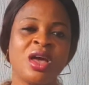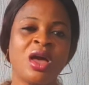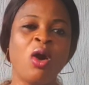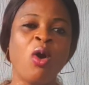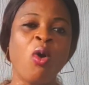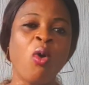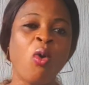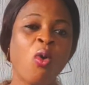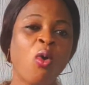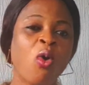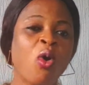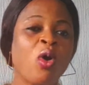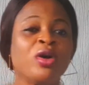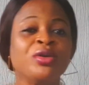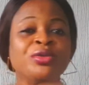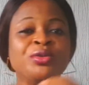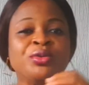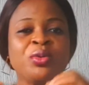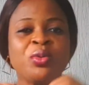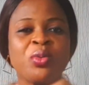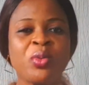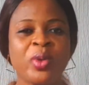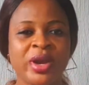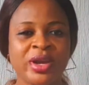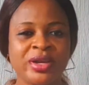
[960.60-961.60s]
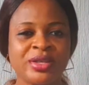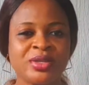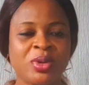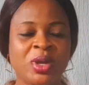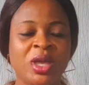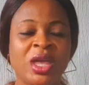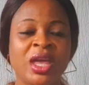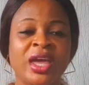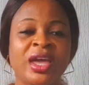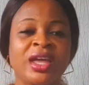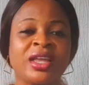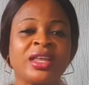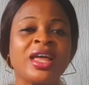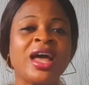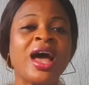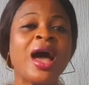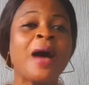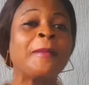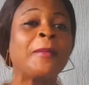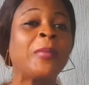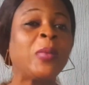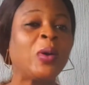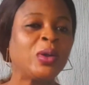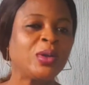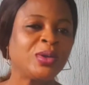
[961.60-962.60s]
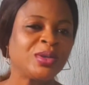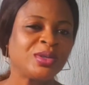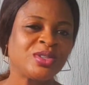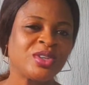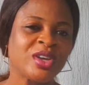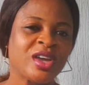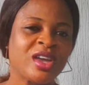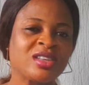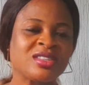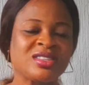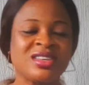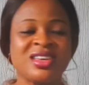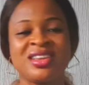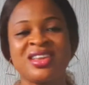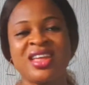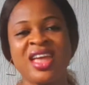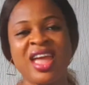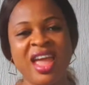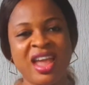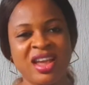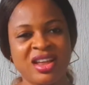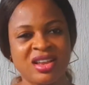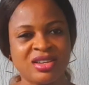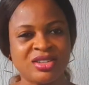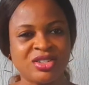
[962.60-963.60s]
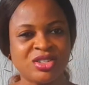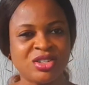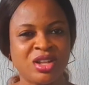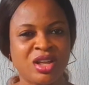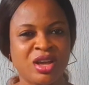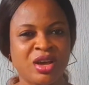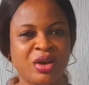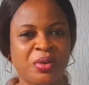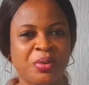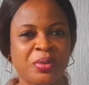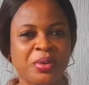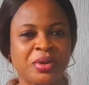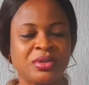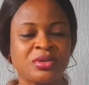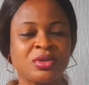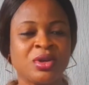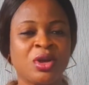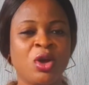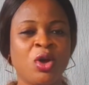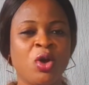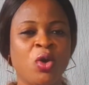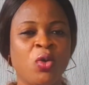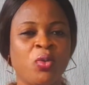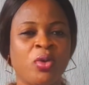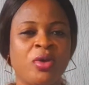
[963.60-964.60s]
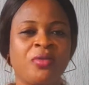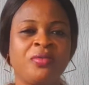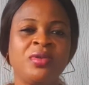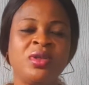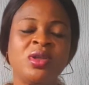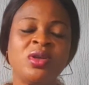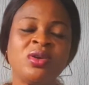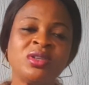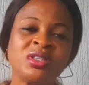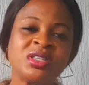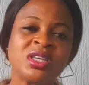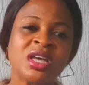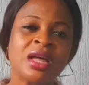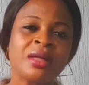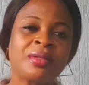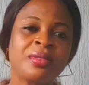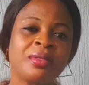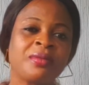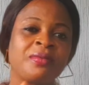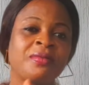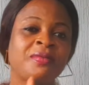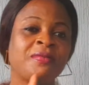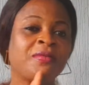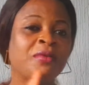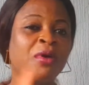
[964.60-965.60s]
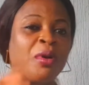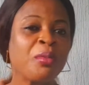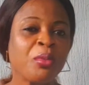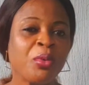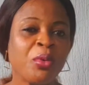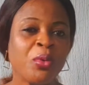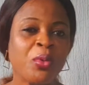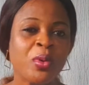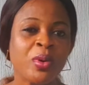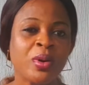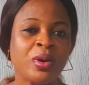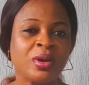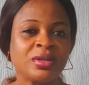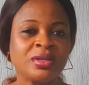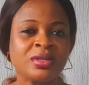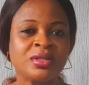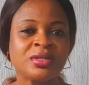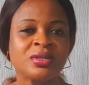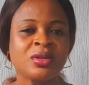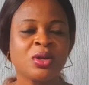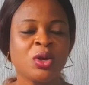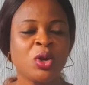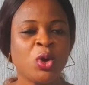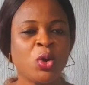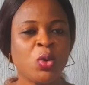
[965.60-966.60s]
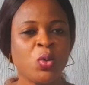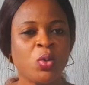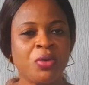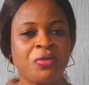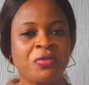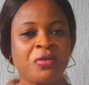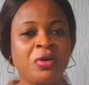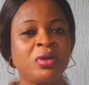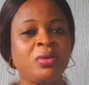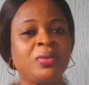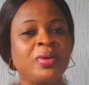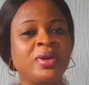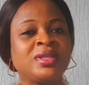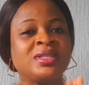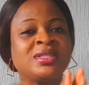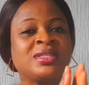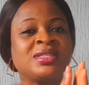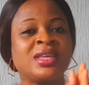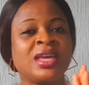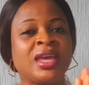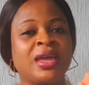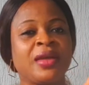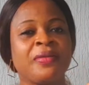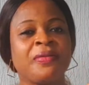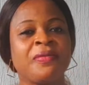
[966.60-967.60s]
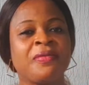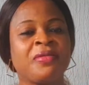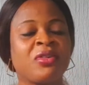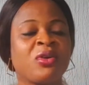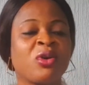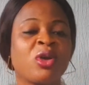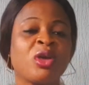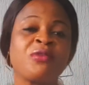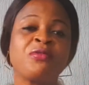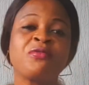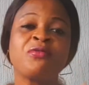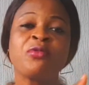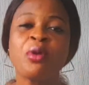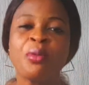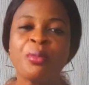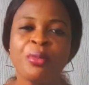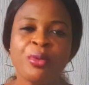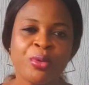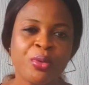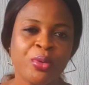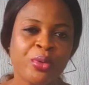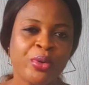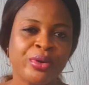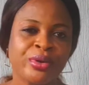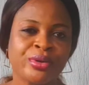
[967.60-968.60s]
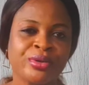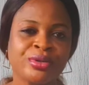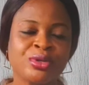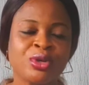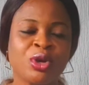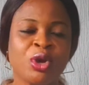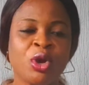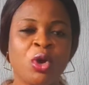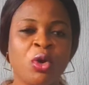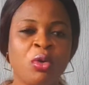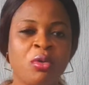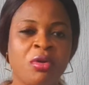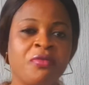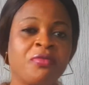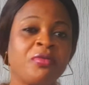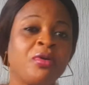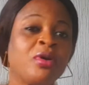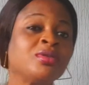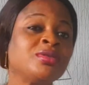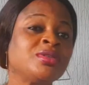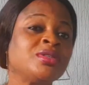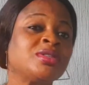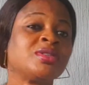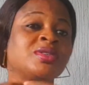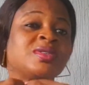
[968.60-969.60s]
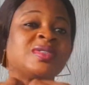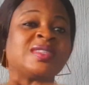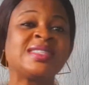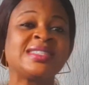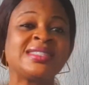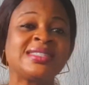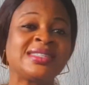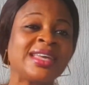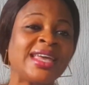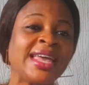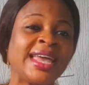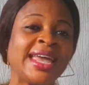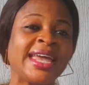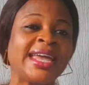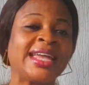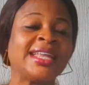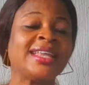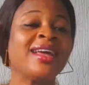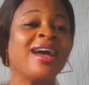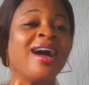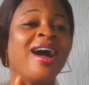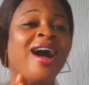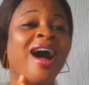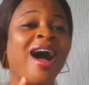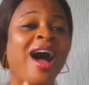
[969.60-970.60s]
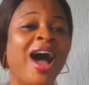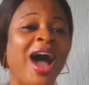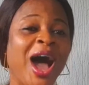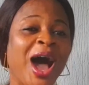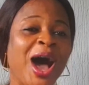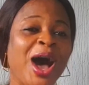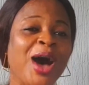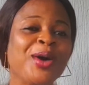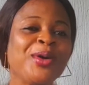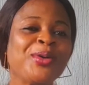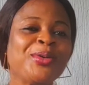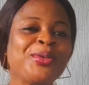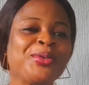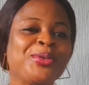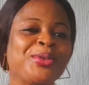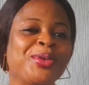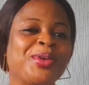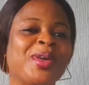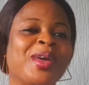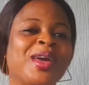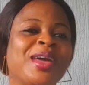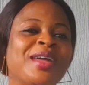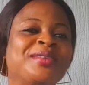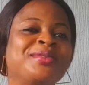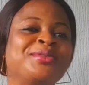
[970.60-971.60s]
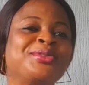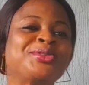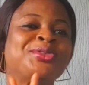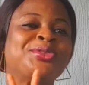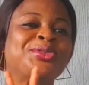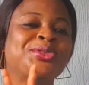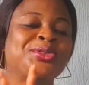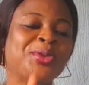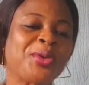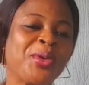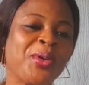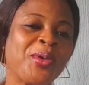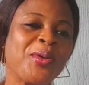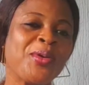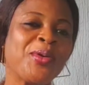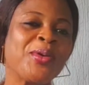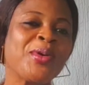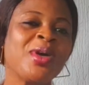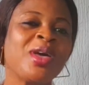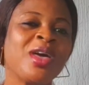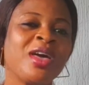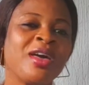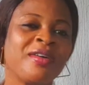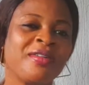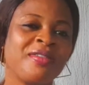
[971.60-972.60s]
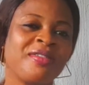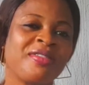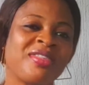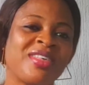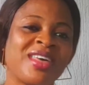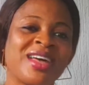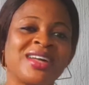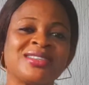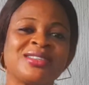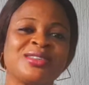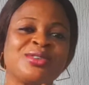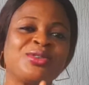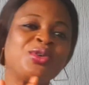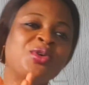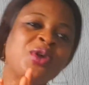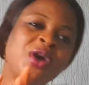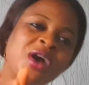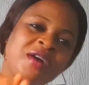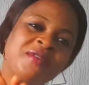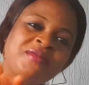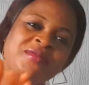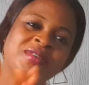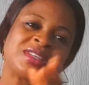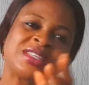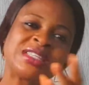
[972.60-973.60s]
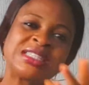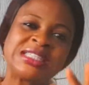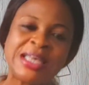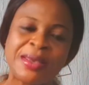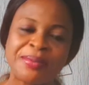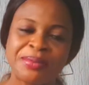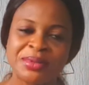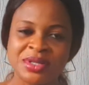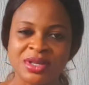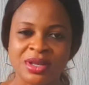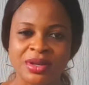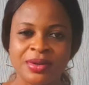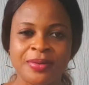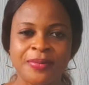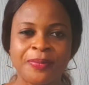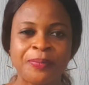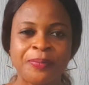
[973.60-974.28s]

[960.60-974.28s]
or other ways we can apologize in English language. We've looked at the formal ones. We've always seen the informal ones. We've also seen how you can show that you have accepted